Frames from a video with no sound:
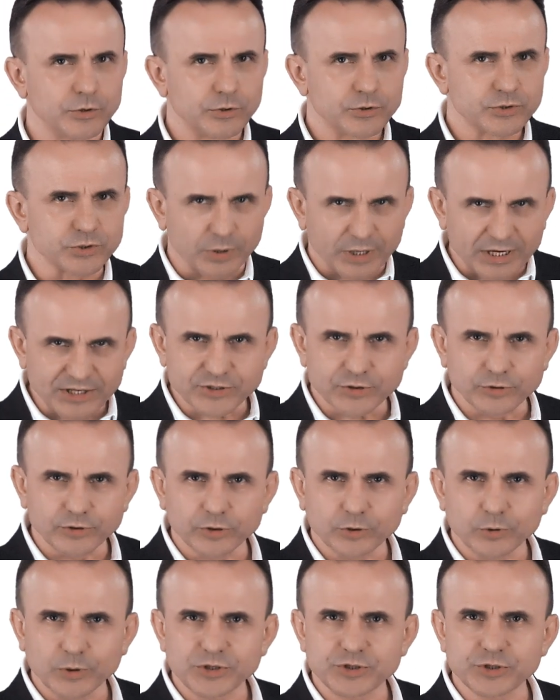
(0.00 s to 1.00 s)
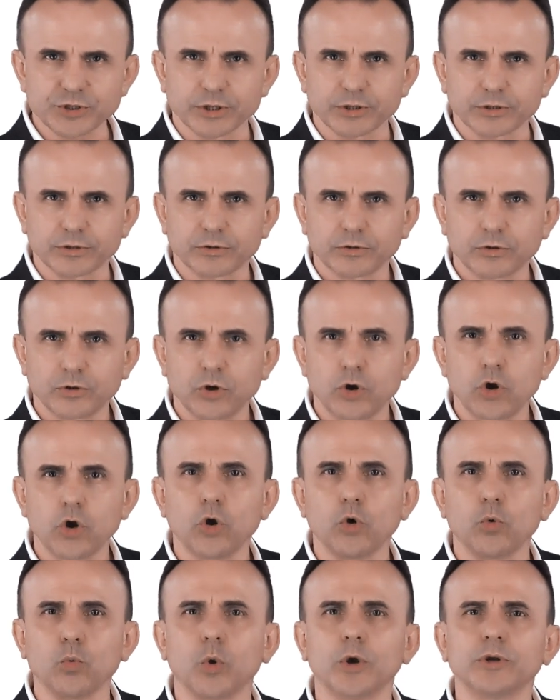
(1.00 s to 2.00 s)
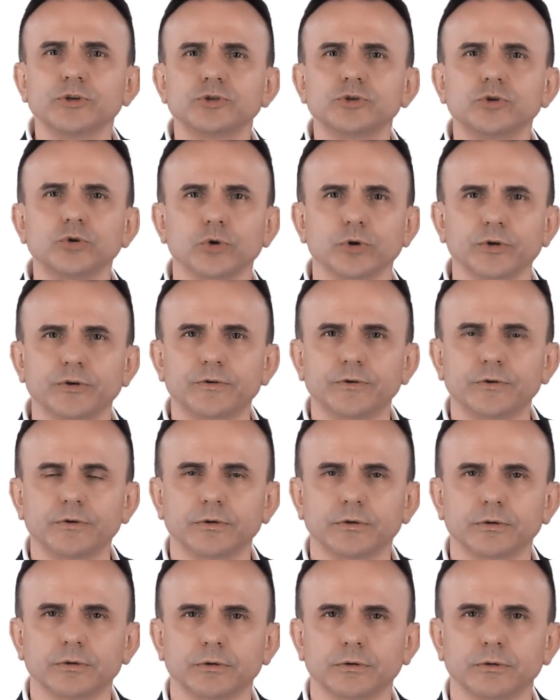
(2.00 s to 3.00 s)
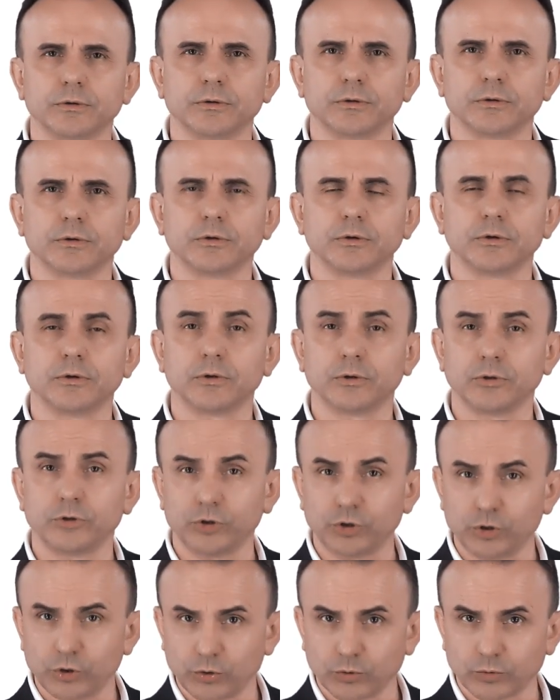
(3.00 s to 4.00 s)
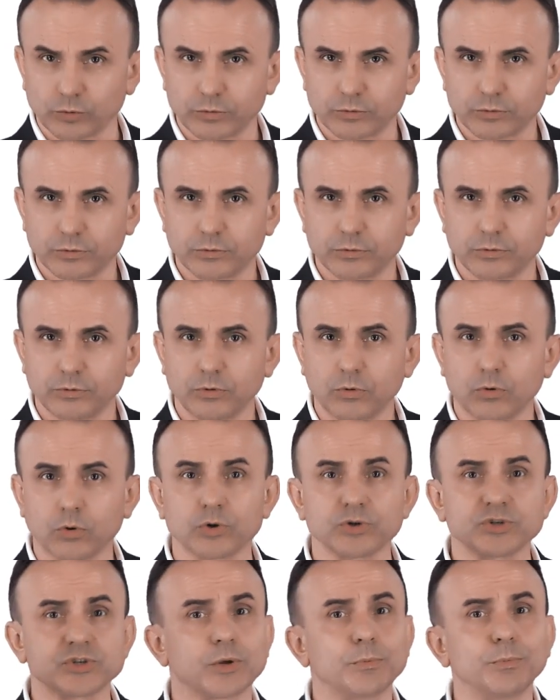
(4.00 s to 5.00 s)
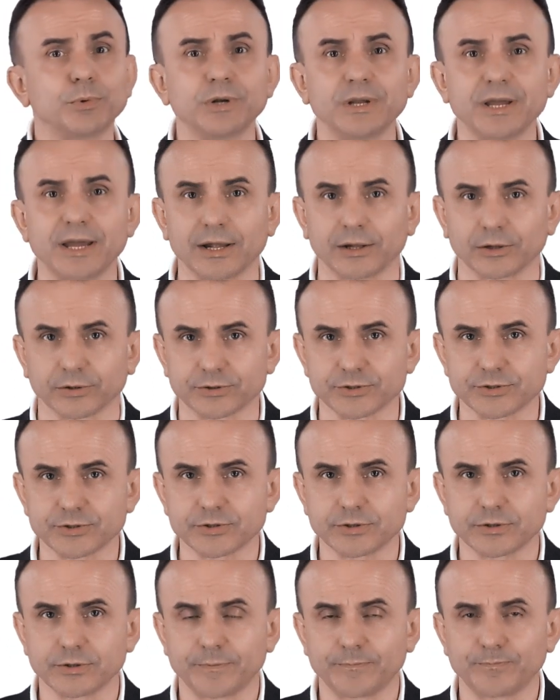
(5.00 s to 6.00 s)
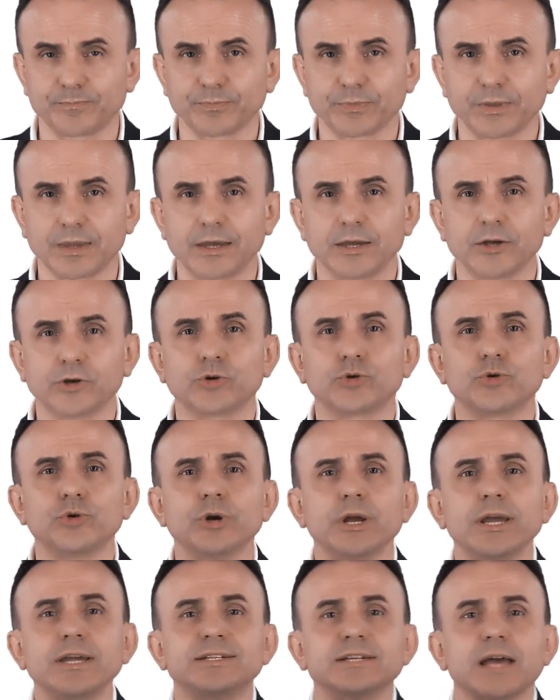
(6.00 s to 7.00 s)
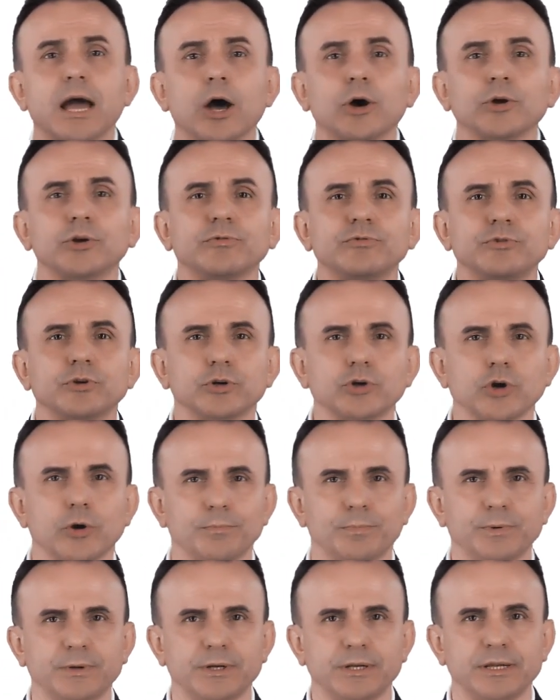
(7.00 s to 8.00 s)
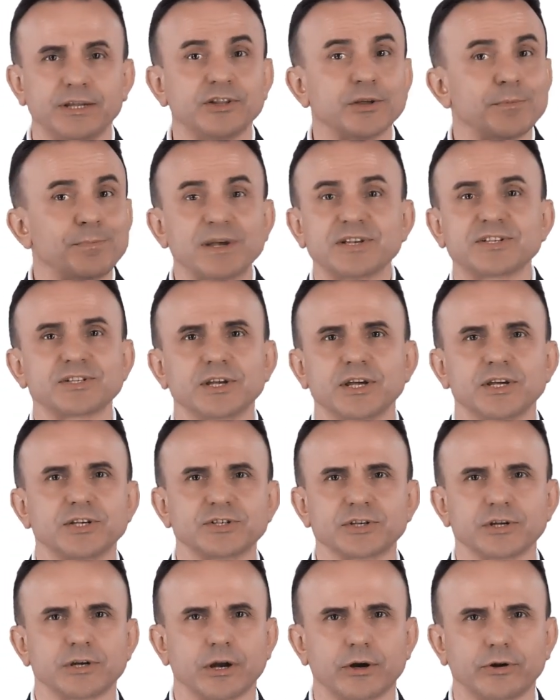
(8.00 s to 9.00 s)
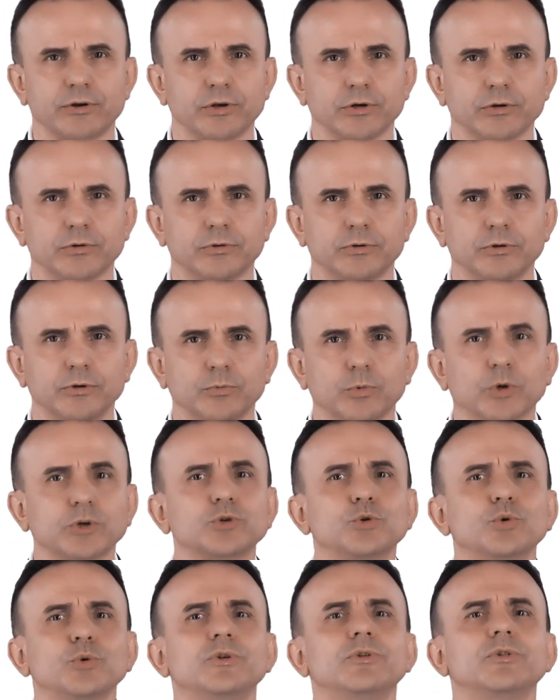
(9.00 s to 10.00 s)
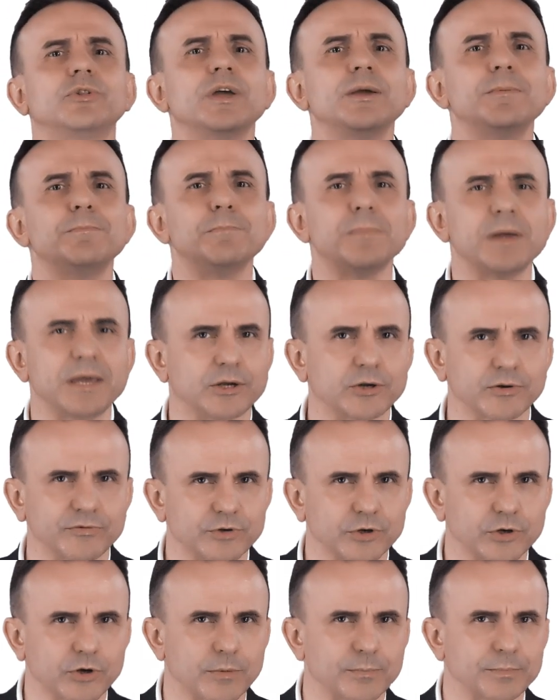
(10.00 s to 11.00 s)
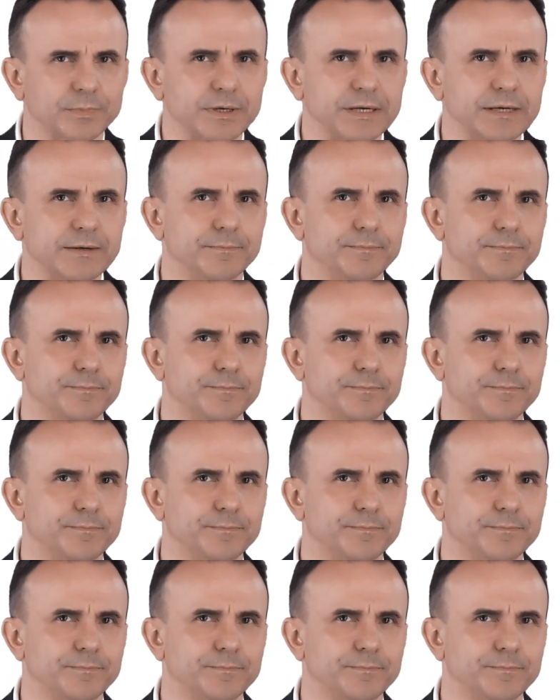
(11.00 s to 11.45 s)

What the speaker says: So answer the question, what could you or somebody else create out of your company in the best case scenario? What could they make of your company?